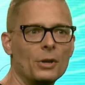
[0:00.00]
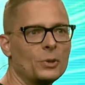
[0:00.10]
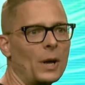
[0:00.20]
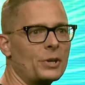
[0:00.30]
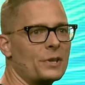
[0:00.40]
The
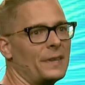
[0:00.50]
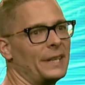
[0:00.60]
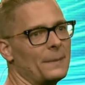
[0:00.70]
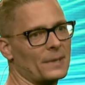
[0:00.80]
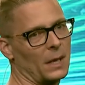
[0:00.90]
Treasures of the
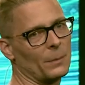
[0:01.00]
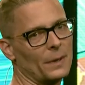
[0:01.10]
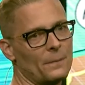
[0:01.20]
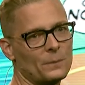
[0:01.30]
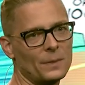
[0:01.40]
Deep Slumber.
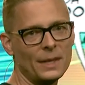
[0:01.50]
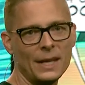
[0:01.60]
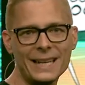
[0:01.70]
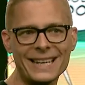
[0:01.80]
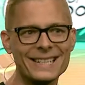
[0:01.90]
He
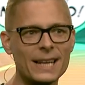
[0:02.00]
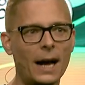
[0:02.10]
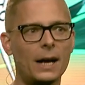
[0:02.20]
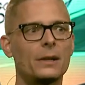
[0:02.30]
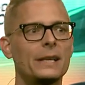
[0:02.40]
did it
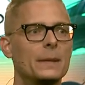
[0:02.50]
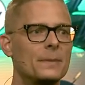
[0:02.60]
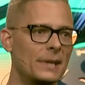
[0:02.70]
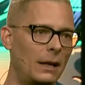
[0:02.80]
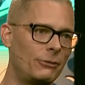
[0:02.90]
entirely
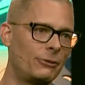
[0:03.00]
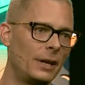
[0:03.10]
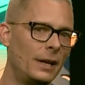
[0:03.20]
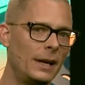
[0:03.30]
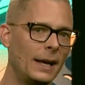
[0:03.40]
himself,
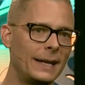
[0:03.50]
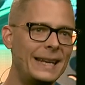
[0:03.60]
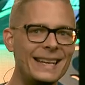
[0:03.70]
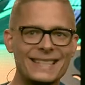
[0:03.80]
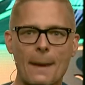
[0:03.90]
and
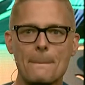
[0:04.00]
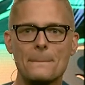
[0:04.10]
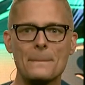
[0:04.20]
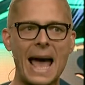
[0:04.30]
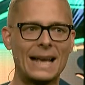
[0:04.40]
he is a
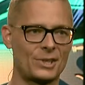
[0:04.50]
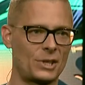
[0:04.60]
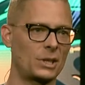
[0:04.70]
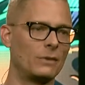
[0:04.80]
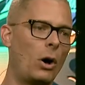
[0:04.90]

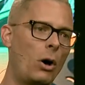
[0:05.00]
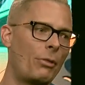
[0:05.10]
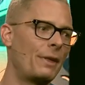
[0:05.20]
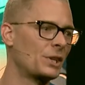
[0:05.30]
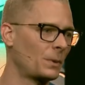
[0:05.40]
master of all
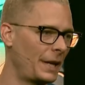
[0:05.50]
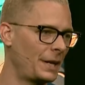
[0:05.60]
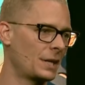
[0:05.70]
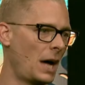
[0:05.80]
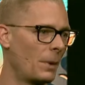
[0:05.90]
things related
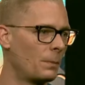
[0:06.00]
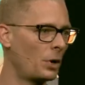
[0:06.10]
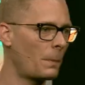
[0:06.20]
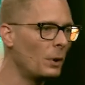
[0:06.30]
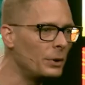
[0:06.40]
to comic
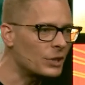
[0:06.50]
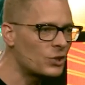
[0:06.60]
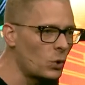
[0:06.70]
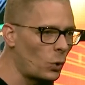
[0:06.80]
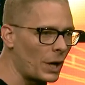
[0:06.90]
book, building a
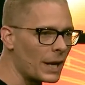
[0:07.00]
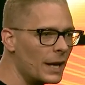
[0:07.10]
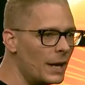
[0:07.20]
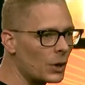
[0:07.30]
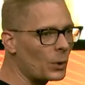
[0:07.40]
story,
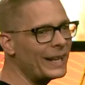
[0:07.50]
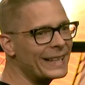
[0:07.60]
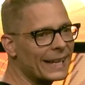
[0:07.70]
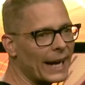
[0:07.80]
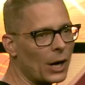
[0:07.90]
creating
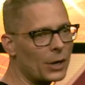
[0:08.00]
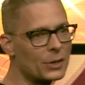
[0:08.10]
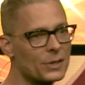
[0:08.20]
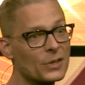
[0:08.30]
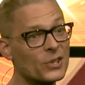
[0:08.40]
the
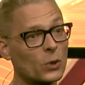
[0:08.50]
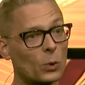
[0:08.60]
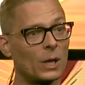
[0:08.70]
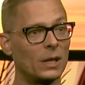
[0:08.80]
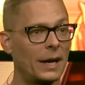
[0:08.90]
characters and the
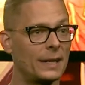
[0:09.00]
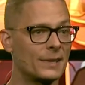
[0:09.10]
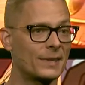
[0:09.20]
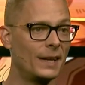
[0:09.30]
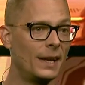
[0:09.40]

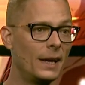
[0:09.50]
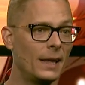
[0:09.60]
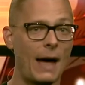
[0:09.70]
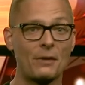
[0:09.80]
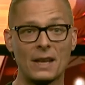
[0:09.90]
storylines,
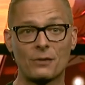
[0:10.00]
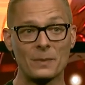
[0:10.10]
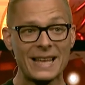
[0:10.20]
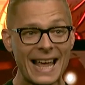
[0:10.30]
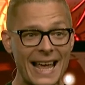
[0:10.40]
everything from
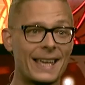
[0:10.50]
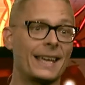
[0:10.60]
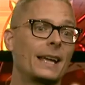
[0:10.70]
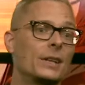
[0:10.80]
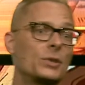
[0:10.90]
the
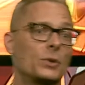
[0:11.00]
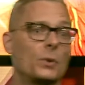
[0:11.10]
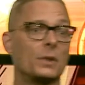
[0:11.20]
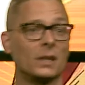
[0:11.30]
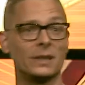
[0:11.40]
inking
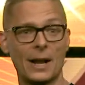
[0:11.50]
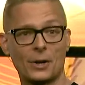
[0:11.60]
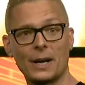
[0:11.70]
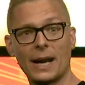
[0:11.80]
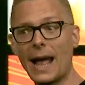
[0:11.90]
to the
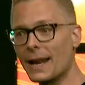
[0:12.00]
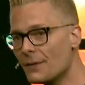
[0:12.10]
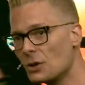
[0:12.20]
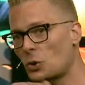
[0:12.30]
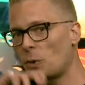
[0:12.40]
lettering and
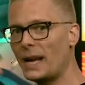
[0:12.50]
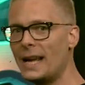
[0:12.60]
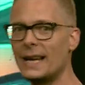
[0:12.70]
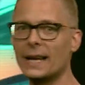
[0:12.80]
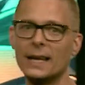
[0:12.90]
even
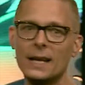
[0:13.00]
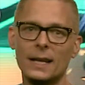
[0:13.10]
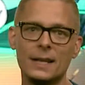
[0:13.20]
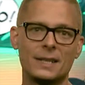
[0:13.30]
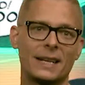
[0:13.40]
creating
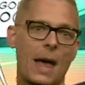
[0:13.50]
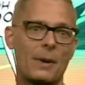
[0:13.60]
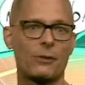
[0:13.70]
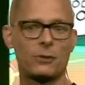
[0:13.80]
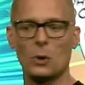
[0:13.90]

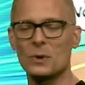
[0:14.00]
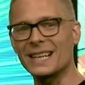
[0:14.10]
dynamic flows